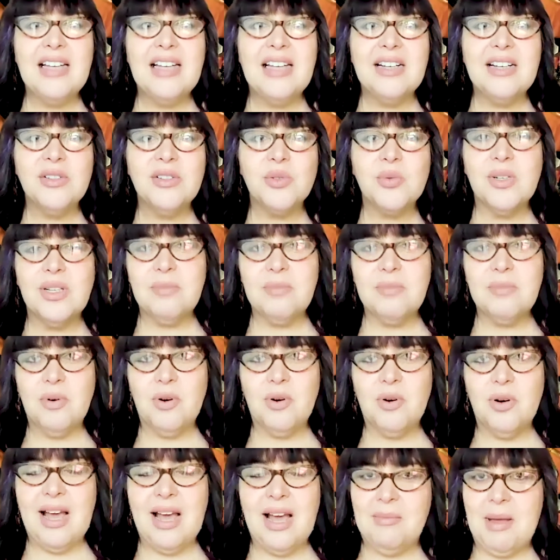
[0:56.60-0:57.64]
I was really bored
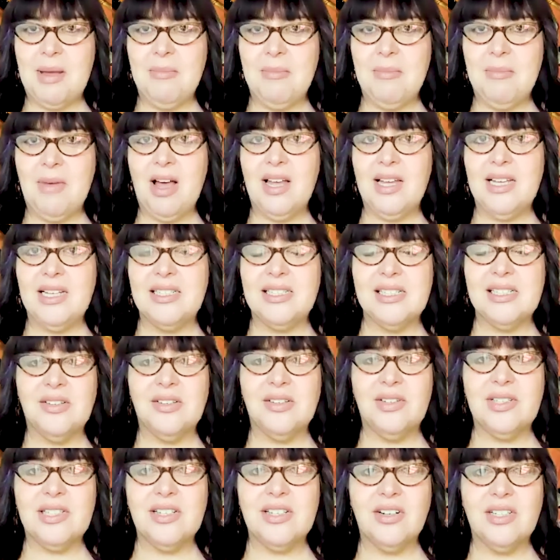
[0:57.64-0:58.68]
out of my mind, so
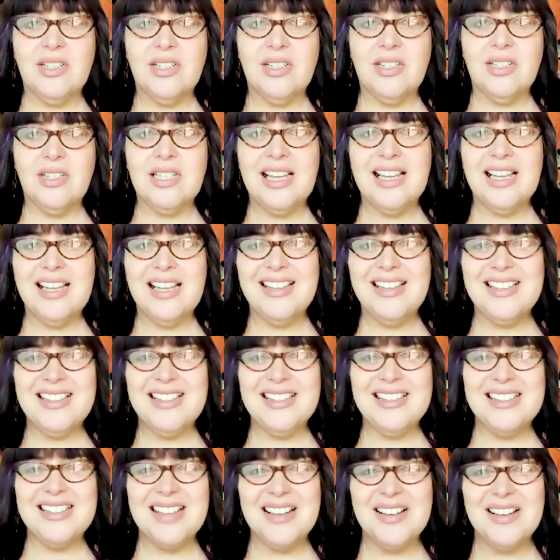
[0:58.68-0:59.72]
I started taking
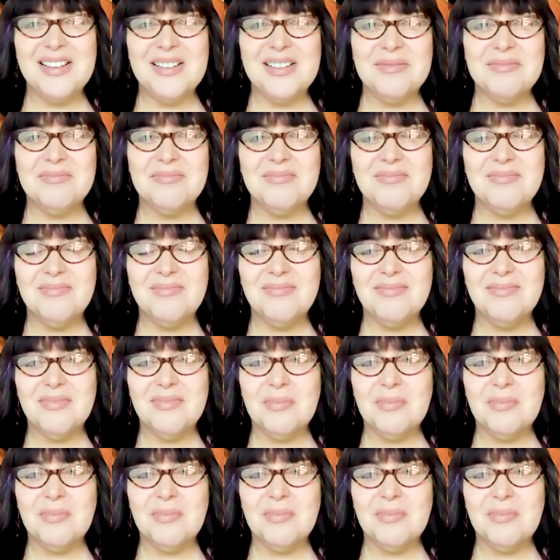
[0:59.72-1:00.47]
these um,